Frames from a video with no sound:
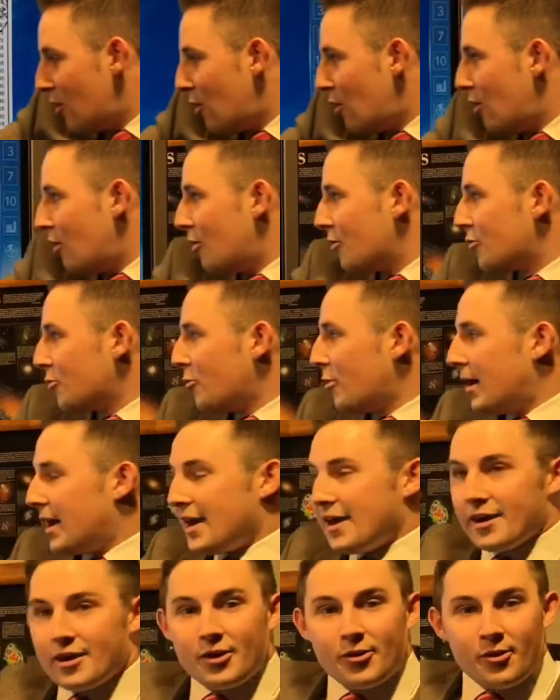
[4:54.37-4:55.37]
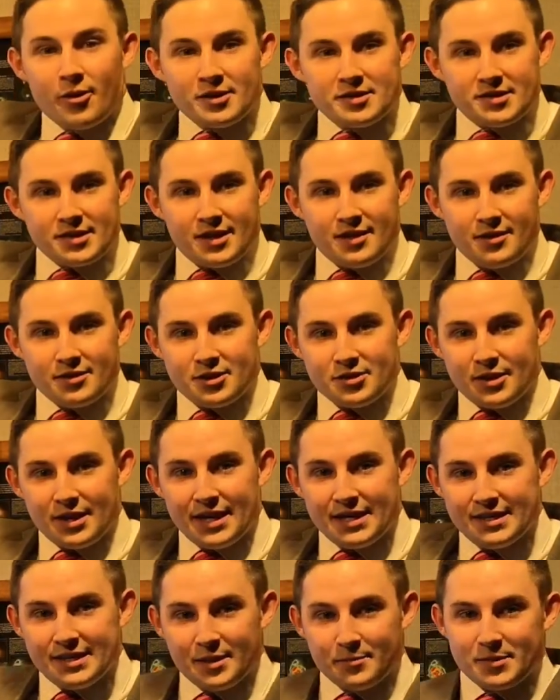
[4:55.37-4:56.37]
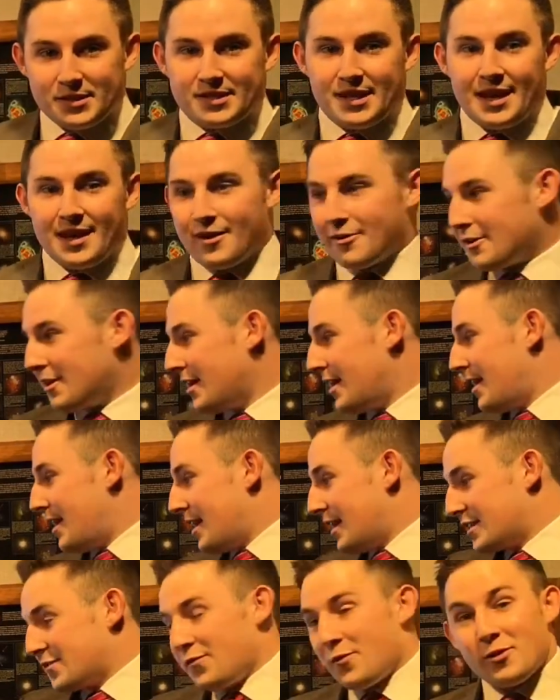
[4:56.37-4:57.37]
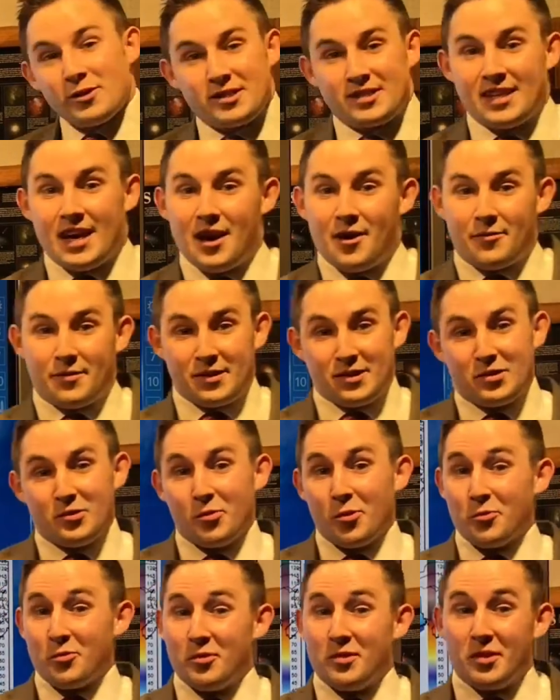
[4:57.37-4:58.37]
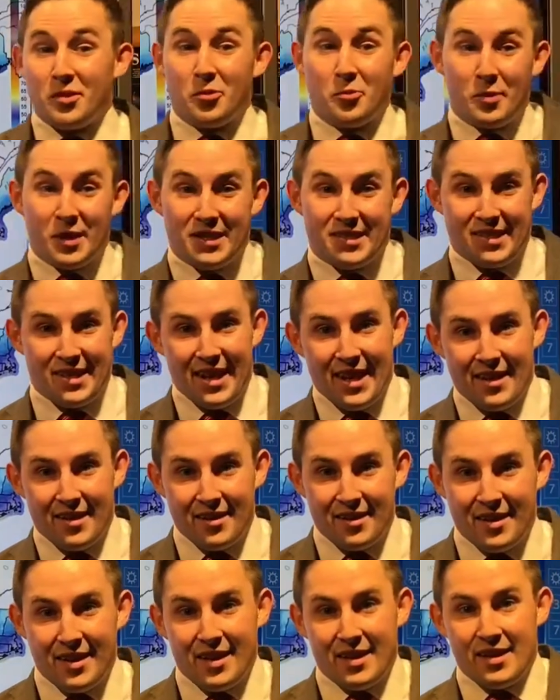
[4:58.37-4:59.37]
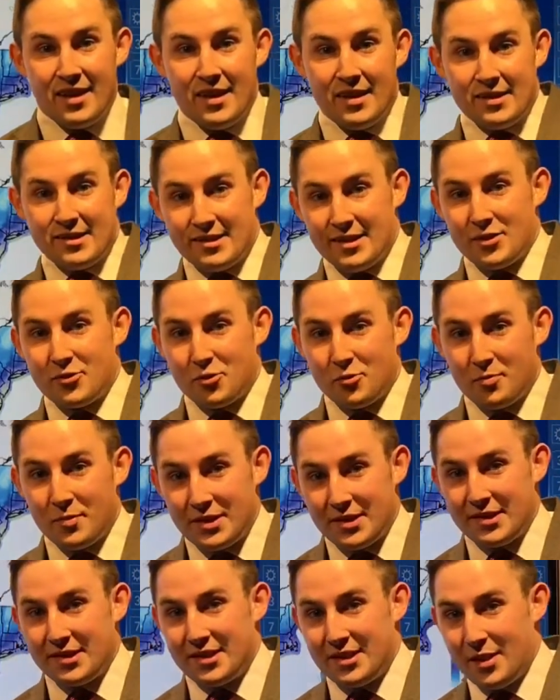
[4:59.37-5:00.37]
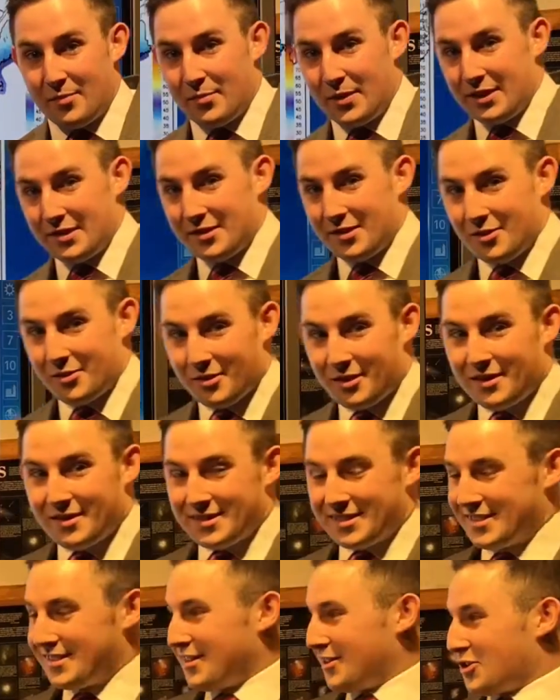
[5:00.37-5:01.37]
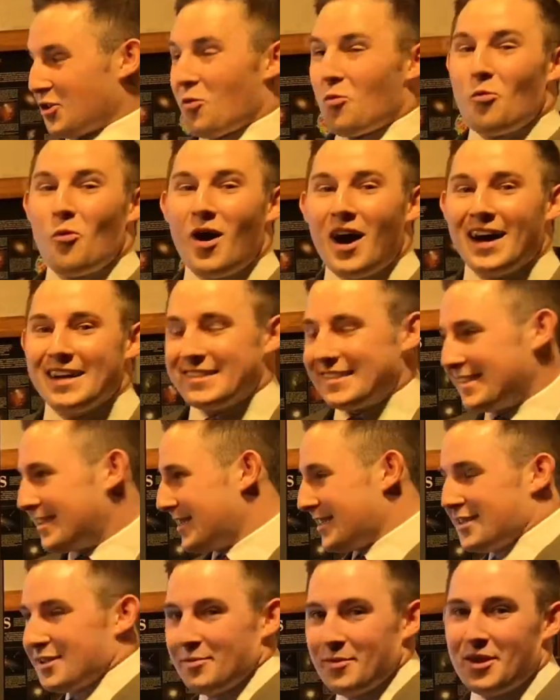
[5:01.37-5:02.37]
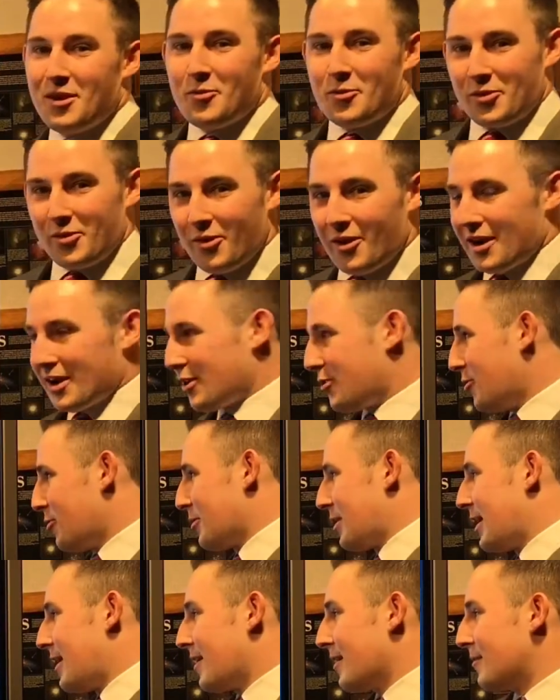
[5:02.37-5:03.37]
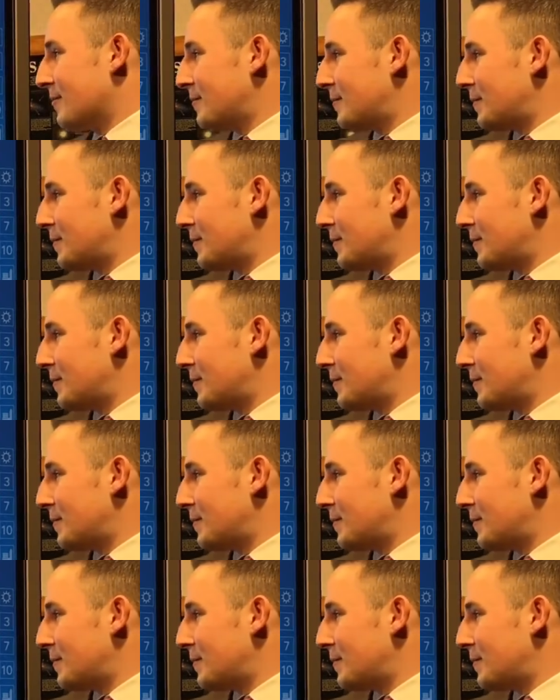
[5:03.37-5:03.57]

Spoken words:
all the way across the country and dips down as far south as northern Louisiana and central Mississippi. So this is such a wide system with a lot of cold air.